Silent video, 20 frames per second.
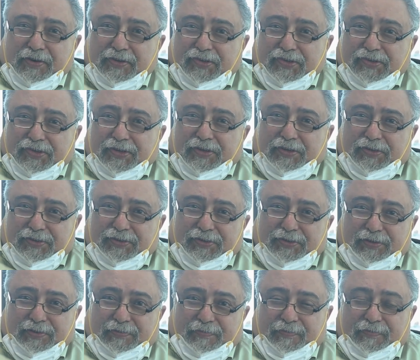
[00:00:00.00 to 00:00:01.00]

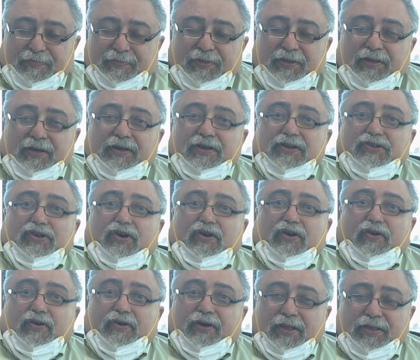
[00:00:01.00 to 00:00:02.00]
resistance is a
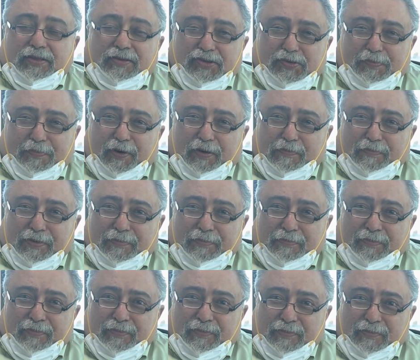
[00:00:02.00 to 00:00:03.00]
horrendous
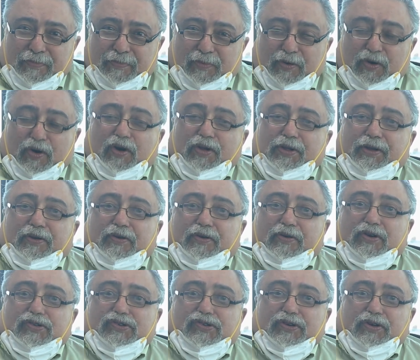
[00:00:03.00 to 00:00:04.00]
problem all
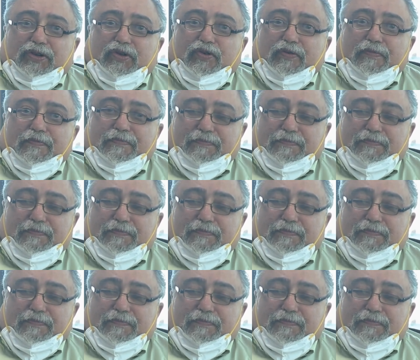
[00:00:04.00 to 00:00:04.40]
across the globe,